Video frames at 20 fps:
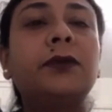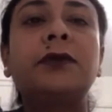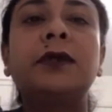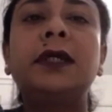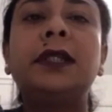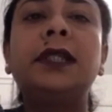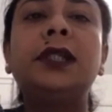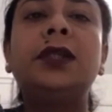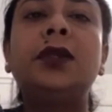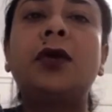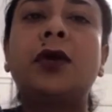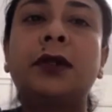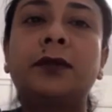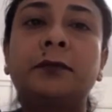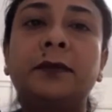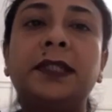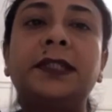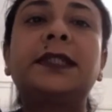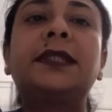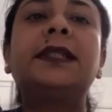only
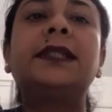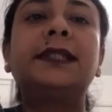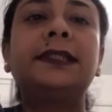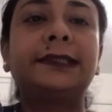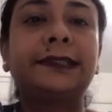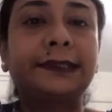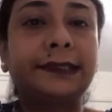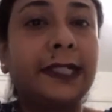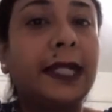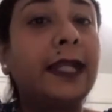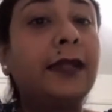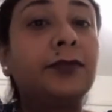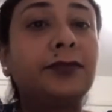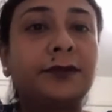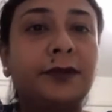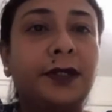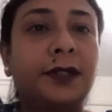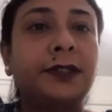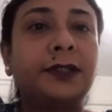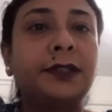non-metal is
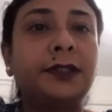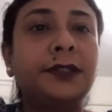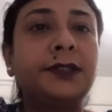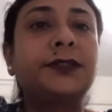sulfur.